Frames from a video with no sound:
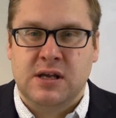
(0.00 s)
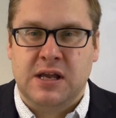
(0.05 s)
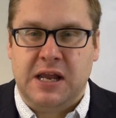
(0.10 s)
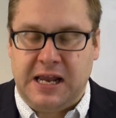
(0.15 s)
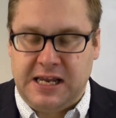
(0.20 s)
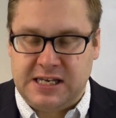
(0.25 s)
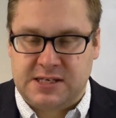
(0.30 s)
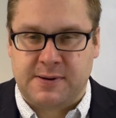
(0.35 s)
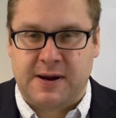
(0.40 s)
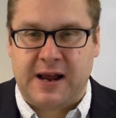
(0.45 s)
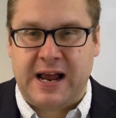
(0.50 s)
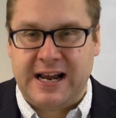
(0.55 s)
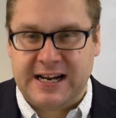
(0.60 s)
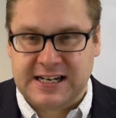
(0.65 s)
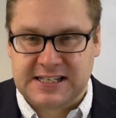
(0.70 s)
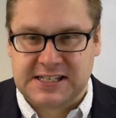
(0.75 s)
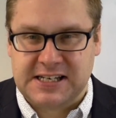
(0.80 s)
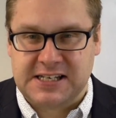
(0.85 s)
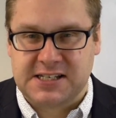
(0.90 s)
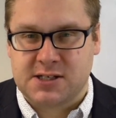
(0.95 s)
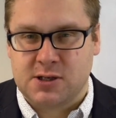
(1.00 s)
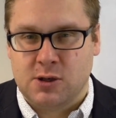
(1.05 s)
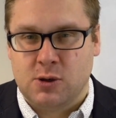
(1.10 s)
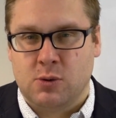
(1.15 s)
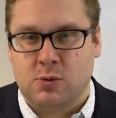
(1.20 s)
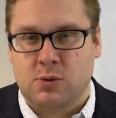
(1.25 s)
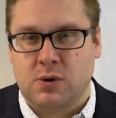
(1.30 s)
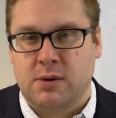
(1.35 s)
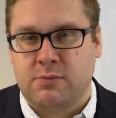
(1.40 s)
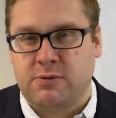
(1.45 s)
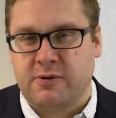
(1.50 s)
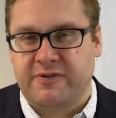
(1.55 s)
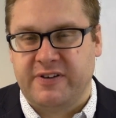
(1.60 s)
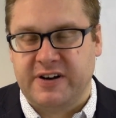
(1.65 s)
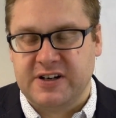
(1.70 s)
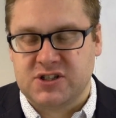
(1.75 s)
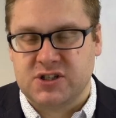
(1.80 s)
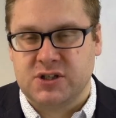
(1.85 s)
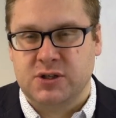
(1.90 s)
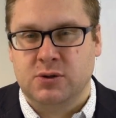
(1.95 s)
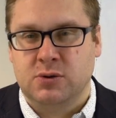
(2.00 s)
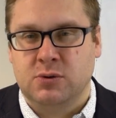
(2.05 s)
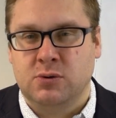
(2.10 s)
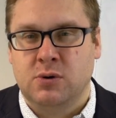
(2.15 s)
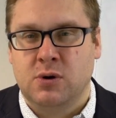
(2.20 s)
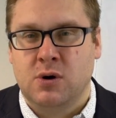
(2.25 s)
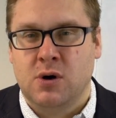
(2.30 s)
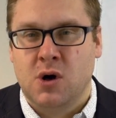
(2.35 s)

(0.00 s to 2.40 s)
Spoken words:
it's about access to a professional,